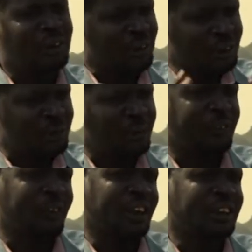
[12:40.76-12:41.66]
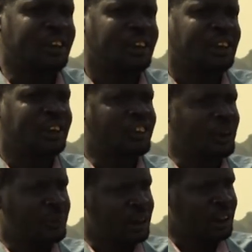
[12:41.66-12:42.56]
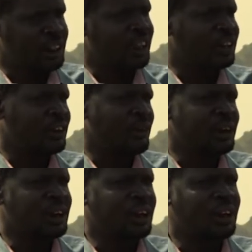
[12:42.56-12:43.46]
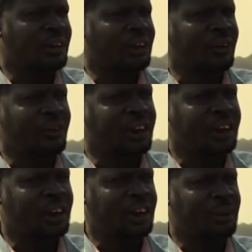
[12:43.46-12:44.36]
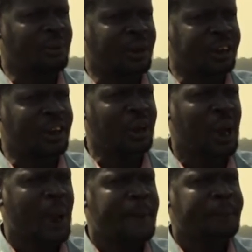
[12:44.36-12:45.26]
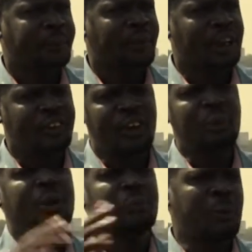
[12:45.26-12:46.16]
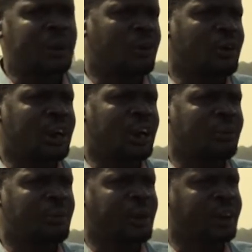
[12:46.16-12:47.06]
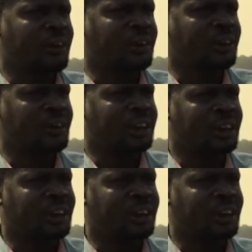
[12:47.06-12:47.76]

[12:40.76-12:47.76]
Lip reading: are going to be fine. The same Kenyatta Road Authority are giving pressure. And the same, the public all are giving pressure on the road here.